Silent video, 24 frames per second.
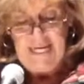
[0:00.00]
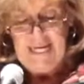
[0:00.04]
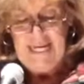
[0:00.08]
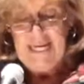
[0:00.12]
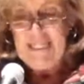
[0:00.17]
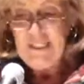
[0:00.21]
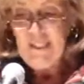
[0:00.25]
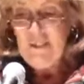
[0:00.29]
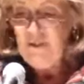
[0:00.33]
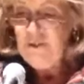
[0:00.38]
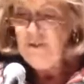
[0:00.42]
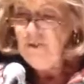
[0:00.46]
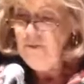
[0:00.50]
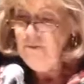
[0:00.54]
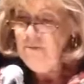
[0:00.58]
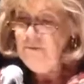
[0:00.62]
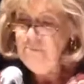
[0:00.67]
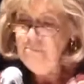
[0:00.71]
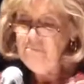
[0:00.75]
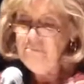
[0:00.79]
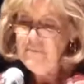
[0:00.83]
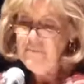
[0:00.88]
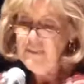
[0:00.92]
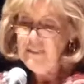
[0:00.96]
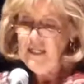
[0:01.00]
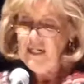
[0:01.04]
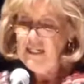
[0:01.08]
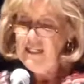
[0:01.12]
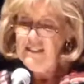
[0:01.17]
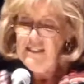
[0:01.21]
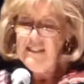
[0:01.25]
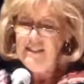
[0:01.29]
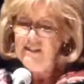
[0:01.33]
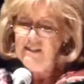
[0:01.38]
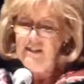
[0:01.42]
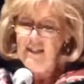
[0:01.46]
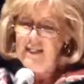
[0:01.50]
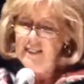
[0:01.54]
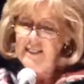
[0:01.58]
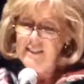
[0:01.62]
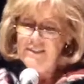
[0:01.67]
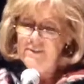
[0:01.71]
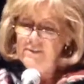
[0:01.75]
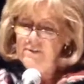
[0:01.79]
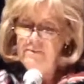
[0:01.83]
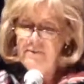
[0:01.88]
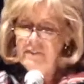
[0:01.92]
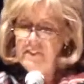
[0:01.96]
And you know, I
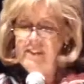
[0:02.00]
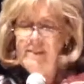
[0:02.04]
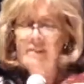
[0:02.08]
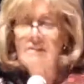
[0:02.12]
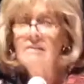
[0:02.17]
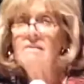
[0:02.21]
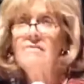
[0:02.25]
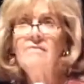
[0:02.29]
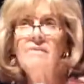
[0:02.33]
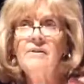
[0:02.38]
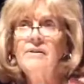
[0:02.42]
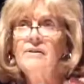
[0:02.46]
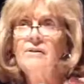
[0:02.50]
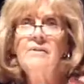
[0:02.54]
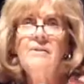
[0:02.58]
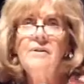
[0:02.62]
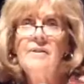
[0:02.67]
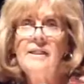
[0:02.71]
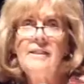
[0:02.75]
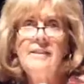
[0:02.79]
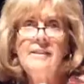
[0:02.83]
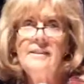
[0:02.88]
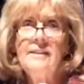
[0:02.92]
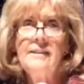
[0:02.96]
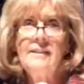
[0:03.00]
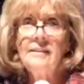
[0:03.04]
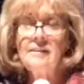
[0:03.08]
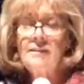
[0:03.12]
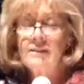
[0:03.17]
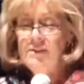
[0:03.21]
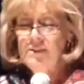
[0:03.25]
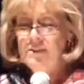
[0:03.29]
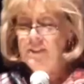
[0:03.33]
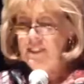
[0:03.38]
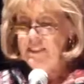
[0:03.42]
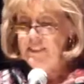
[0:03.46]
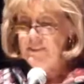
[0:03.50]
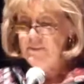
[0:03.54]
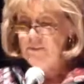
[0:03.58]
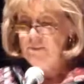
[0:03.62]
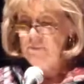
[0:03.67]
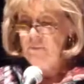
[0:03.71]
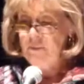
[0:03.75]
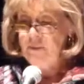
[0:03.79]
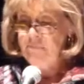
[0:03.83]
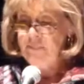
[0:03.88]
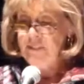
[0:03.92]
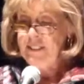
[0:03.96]
don't think it's a very good idea to lie to
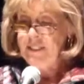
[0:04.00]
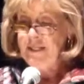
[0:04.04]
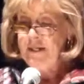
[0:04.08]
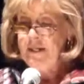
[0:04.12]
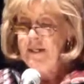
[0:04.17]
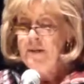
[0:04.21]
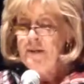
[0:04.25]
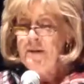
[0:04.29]
women.